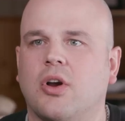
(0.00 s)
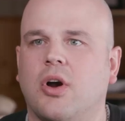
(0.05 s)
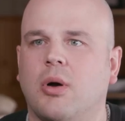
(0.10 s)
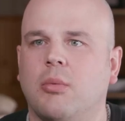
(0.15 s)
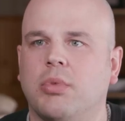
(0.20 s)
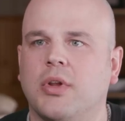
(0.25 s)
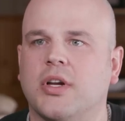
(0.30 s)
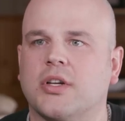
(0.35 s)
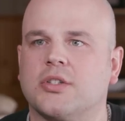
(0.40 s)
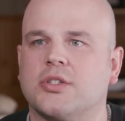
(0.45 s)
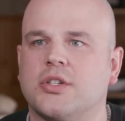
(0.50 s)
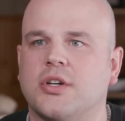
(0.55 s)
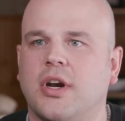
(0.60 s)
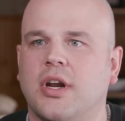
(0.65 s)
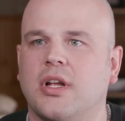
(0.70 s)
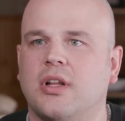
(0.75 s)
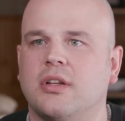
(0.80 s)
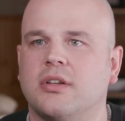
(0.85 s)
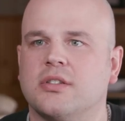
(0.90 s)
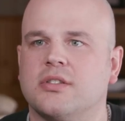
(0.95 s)
complex
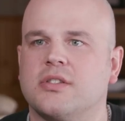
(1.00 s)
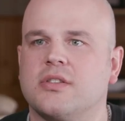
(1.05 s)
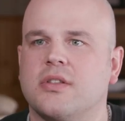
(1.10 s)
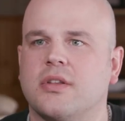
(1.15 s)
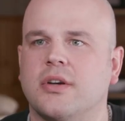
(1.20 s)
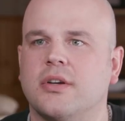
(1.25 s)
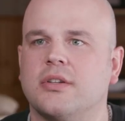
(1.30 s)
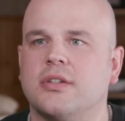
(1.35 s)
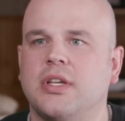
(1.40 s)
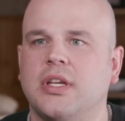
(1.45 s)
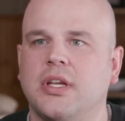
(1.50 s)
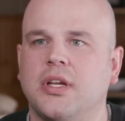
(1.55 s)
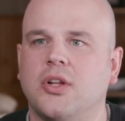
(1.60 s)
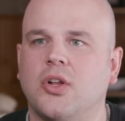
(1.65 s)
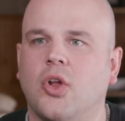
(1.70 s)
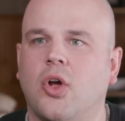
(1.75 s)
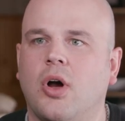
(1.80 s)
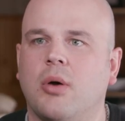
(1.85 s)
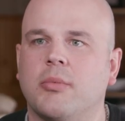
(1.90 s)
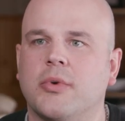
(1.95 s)
trail. It's 13
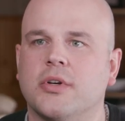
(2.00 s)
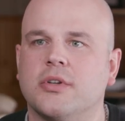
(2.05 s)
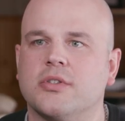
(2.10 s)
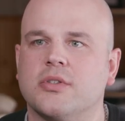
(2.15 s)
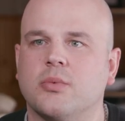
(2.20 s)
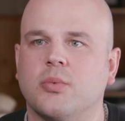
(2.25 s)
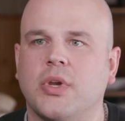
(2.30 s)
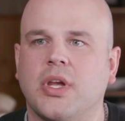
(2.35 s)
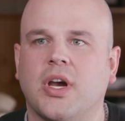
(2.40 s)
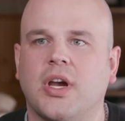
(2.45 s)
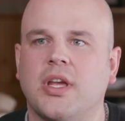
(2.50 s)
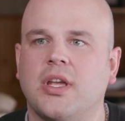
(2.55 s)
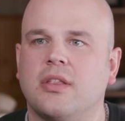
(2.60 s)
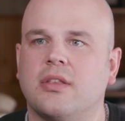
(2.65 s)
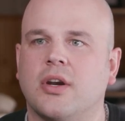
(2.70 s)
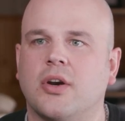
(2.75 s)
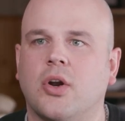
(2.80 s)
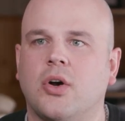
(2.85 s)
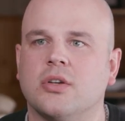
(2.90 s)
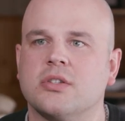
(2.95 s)
kilometers, and we hike
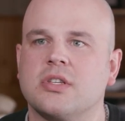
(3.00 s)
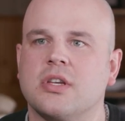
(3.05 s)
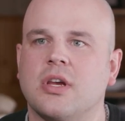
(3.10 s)
there all